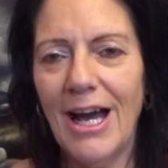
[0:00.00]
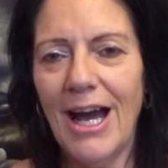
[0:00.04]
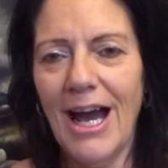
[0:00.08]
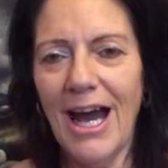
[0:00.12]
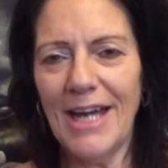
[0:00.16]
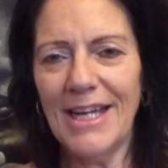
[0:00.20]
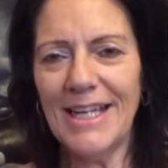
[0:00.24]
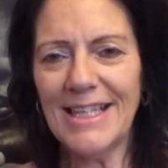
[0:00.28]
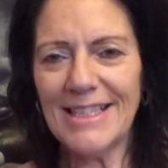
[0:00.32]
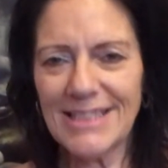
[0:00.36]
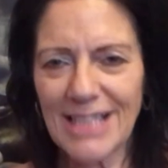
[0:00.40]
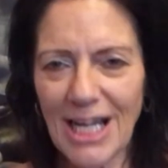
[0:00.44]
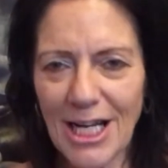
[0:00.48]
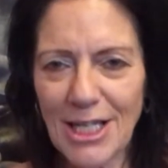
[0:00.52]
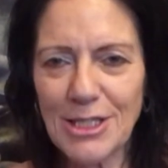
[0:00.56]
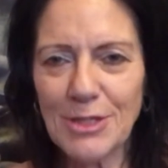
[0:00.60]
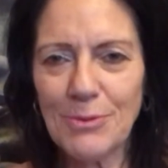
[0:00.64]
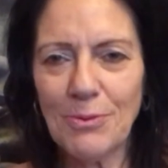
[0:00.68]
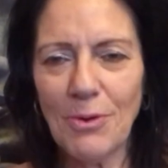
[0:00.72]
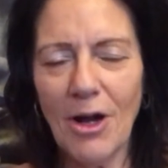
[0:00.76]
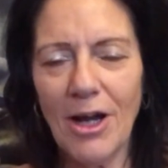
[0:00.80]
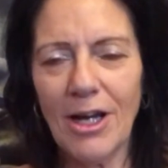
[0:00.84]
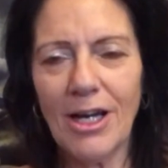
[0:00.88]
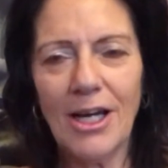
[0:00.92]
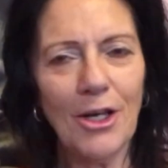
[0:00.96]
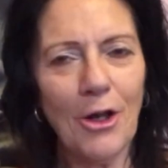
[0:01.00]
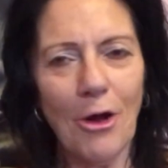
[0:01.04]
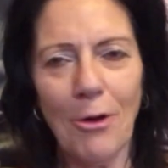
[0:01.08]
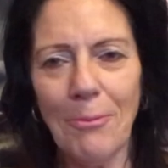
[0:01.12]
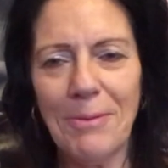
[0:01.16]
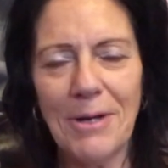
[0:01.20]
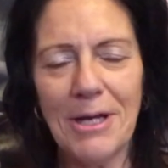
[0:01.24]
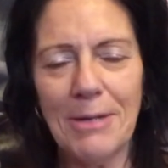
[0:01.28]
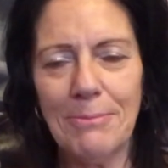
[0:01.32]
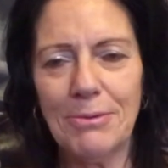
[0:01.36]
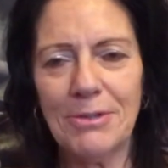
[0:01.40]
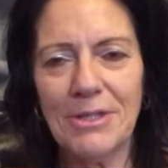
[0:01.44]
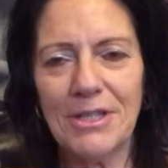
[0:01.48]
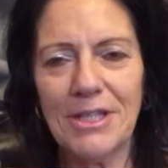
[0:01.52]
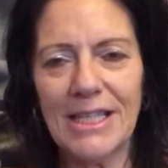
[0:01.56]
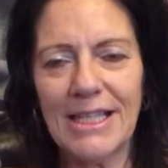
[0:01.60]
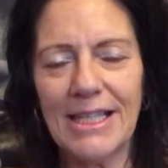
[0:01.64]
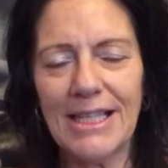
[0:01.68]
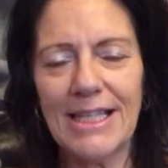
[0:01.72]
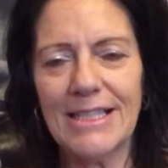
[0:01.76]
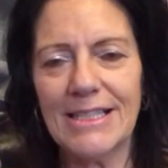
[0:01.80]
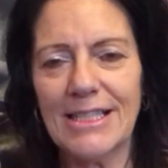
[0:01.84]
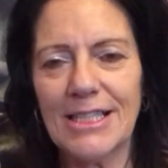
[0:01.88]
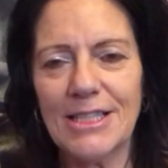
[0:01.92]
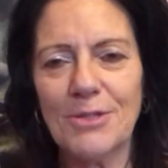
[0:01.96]
And it does work. A lot of people think
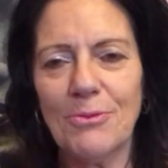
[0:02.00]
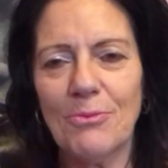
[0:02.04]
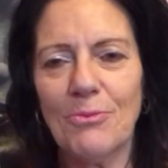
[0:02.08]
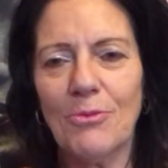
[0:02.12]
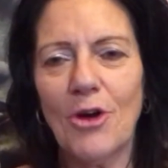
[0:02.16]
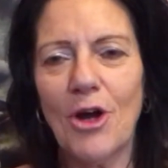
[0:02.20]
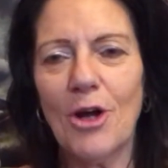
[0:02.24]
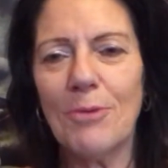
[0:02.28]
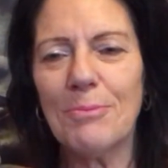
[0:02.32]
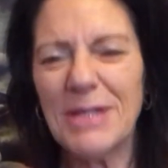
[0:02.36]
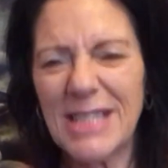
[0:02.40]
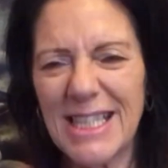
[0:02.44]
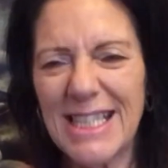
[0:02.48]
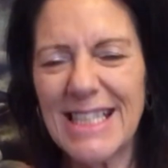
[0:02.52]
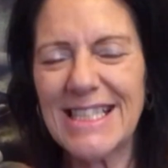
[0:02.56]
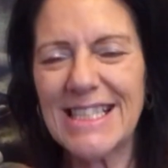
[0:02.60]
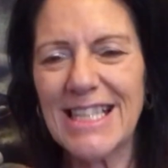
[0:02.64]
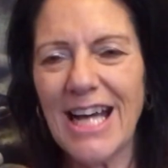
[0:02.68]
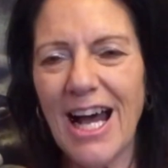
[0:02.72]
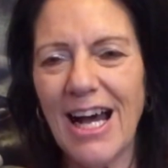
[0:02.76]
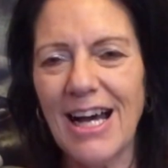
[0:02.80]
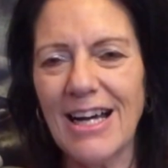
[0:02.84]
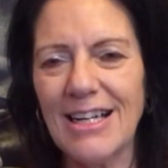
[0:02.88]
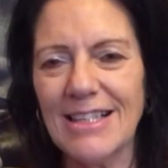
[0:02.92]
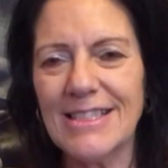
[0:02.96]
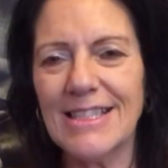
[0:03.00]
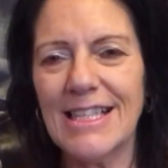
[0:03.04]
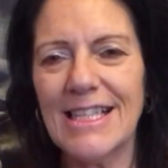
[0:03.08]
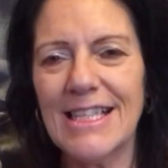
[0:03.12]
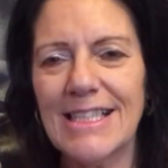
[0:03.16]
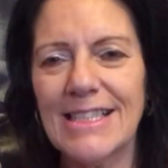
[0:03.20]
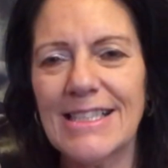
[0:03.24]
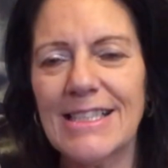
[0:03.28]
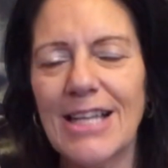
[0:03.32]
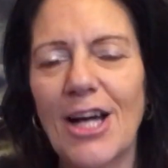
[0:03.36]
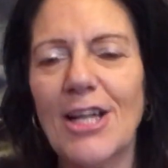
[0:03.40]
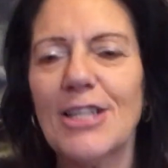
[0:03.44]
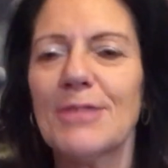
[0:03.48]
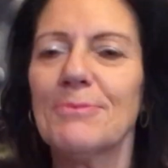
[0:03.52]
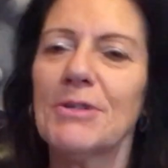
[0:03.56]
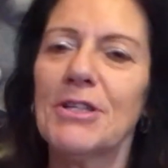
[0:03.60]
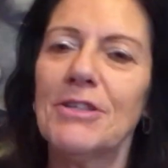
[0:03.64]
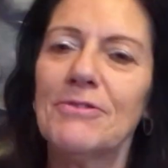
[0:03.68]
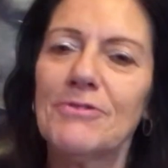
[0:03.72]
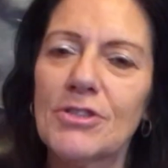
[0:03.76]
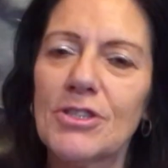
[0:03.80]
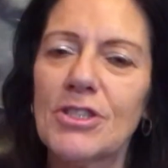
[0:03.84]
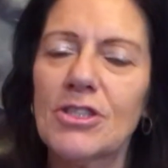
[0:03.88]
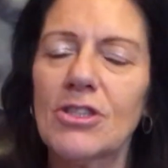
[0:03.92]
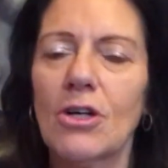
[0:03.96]
it doesn't work, but it does. It does, but you've
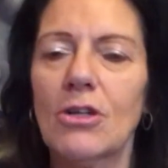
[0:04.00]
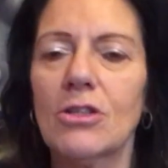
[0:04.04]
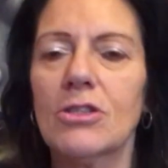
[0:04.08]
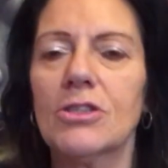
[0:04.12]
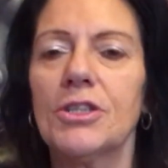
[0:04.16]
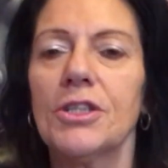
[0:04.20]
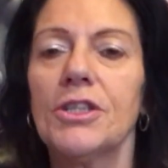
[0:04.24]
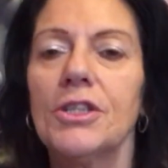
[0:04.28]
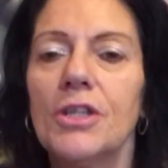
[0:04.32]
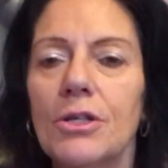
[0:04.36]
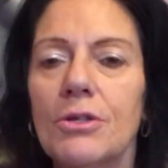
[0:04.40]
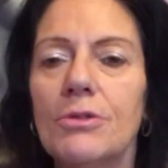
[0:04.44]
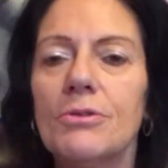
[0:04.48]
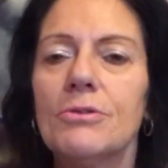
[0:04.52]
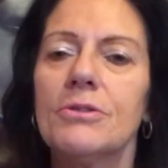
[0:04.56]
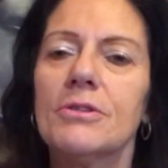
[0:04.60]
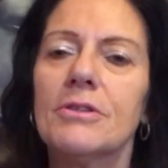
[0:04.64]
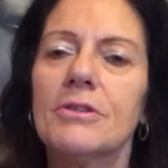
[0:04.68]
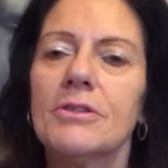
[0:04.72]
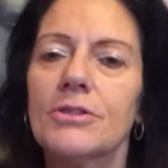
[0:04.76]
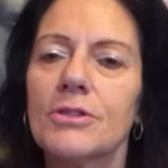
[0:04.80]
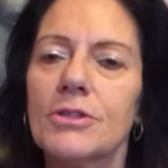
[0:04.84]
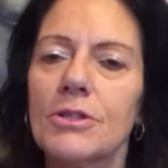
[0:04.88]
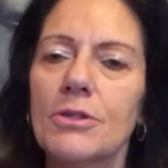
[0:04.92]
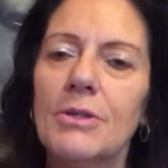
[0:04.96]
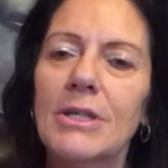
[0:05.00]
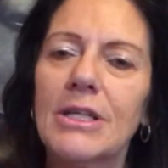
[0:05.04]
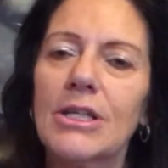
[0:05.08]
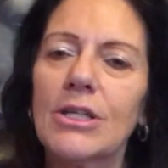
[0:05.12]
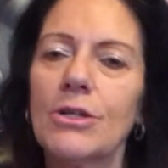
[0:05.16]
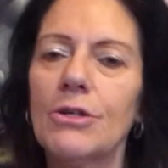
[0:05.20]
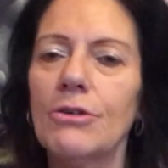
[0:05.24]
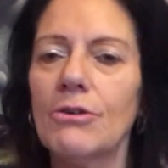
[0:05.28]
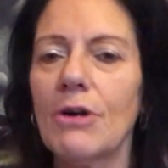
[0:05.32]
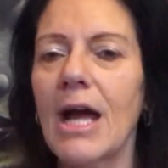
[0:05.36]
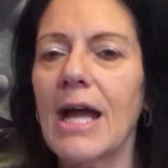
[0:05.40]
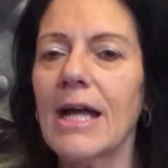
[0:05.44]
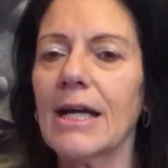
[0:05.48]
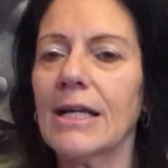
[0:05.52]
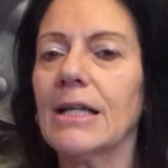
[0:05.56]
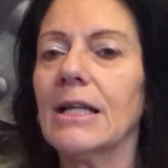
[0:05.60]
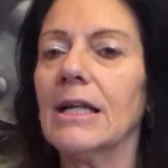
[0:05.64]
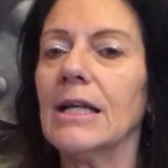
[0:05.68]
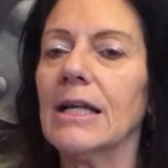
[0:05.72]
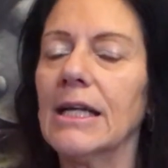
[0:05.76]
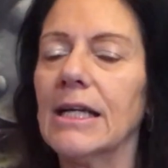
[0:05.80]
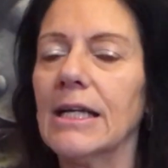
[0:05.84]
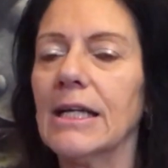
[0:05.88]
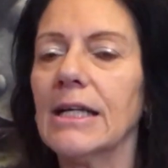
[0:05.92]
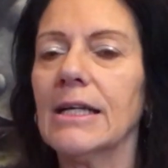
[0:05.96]
just got to do it
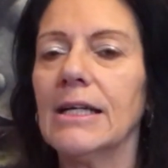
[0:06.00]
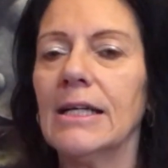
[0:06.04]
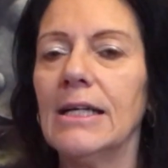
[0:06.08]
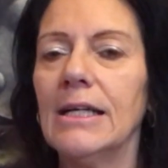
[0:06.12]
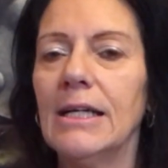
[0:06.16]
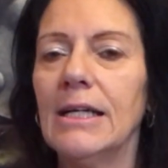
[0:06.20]
correctly.